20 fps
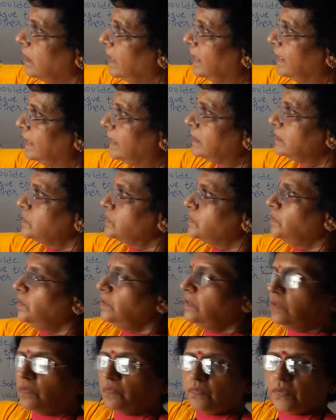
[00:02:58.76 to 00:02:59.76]

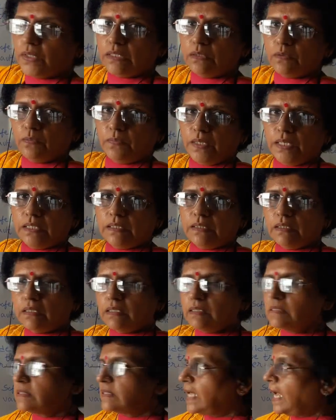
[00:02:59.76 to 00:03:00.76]
understood with
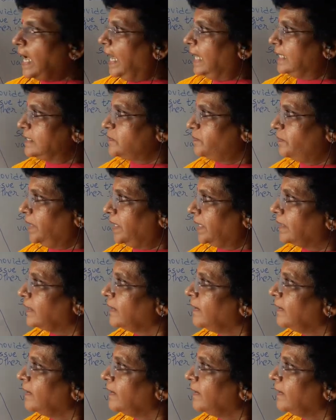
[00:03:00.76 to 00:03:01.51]
various aspects.